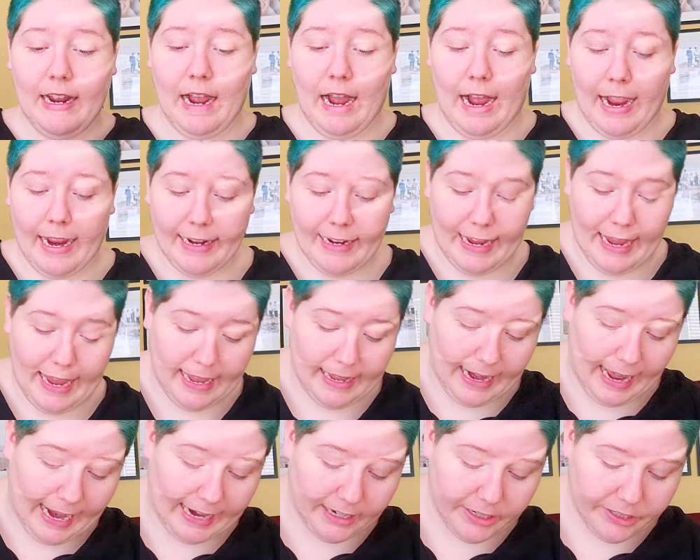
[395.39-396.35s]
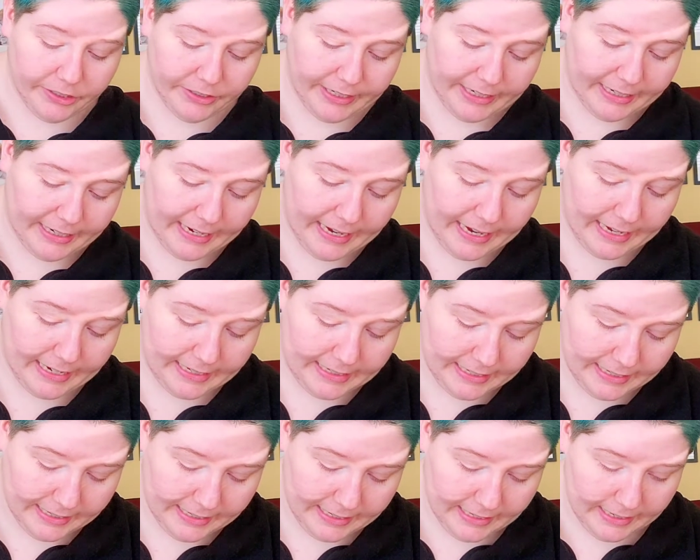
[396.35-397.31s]
I can't actually get
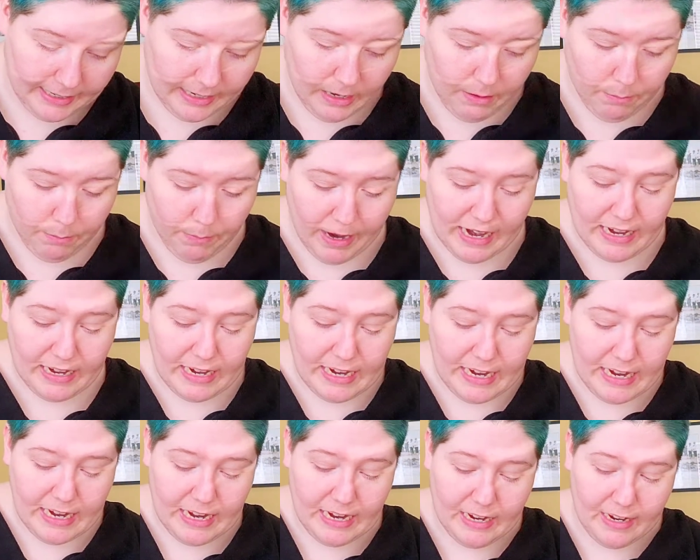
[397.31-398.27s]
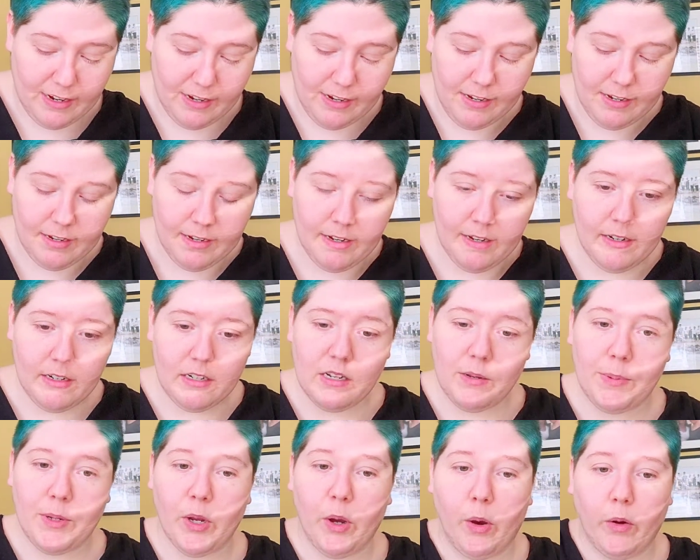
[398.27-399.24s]
my knee to
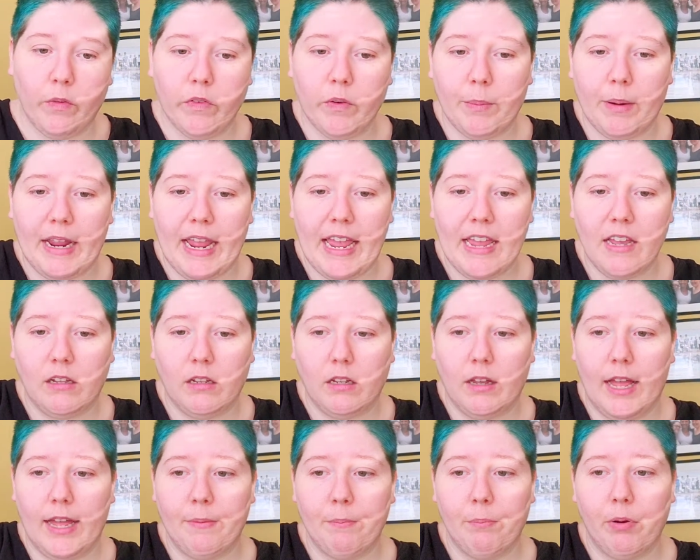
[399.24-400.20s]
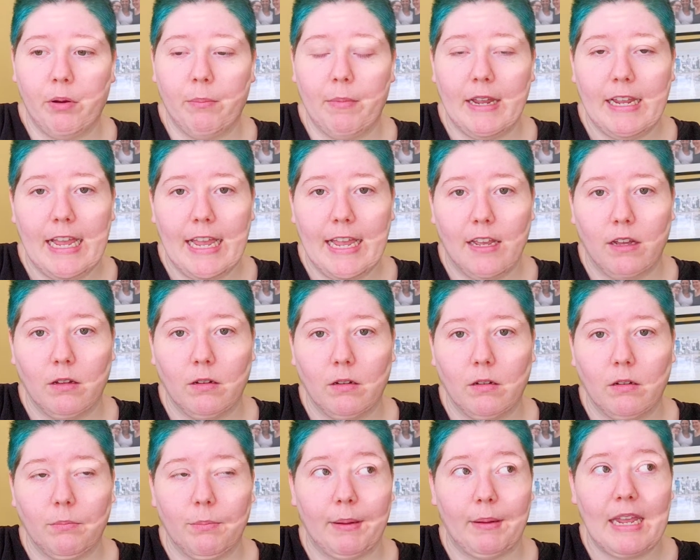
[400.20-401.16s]
be over my ankle and put my
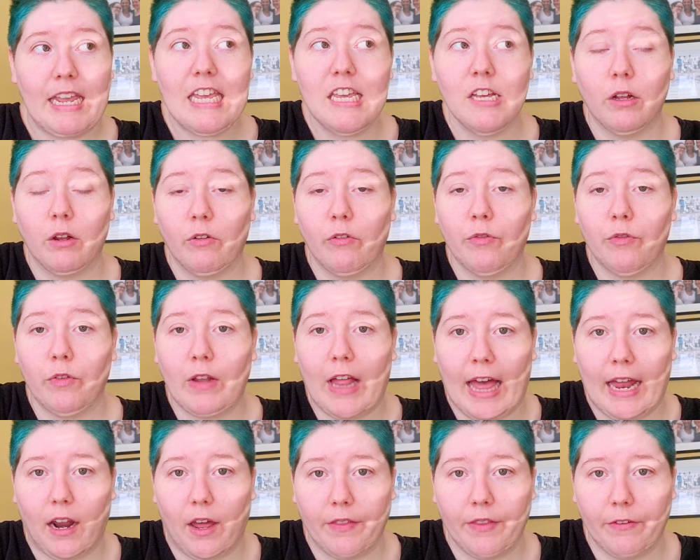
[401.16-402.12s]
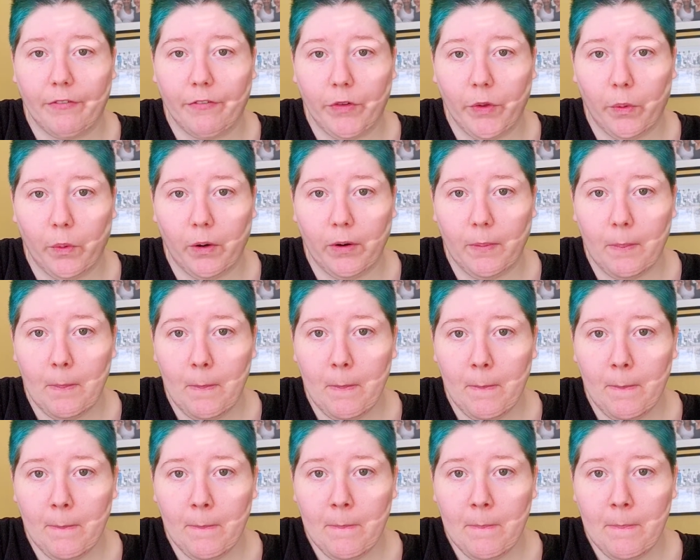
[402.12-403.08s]
heel flat on the floor.
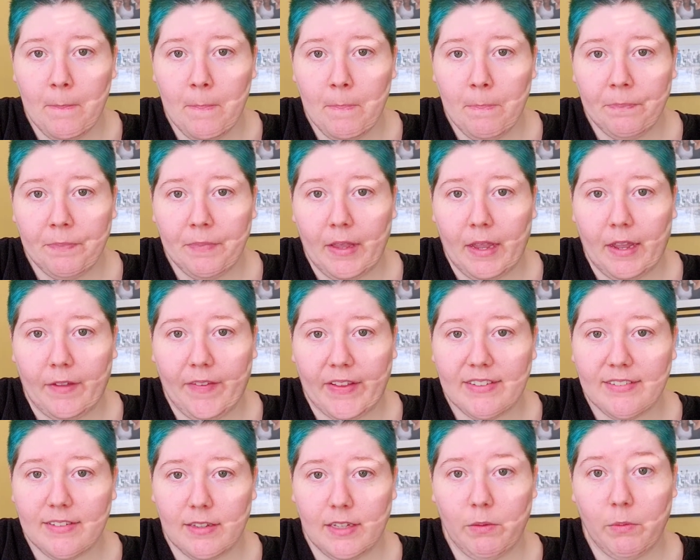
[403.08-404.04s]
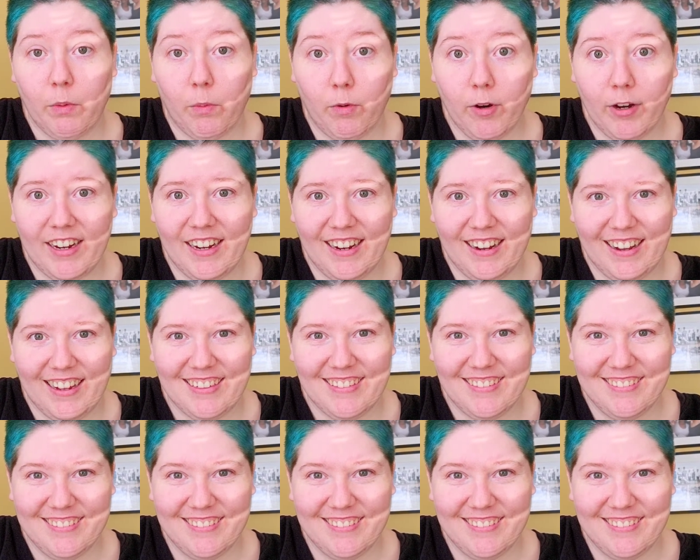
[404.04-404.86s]
And that's something we're working on.